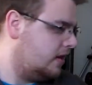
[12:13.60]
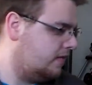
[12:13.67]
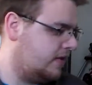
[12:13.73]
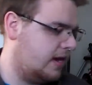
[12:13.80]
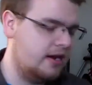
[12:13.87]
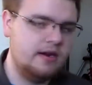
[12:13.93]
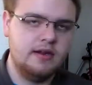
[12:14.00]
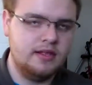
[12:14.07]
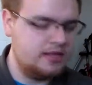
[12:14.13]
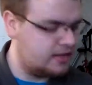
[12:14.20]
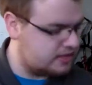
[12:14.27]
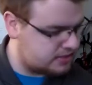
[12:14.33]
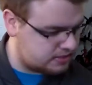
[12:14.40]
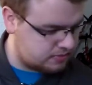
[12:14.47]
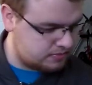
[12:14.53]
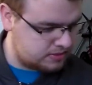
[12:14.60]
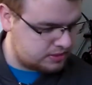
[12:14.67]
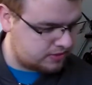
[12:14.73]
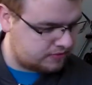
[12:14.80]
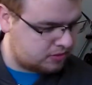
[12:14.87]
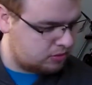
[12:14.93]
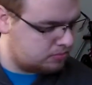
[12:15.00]
I've got it. I think this is the one with
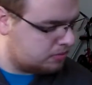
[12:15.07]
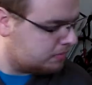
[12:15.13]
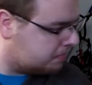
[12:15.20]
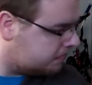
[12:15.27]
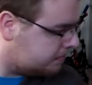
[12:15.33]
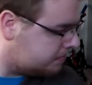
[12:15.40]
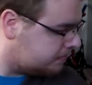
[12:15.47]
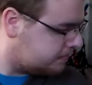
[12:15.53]
Jeff Goldblum.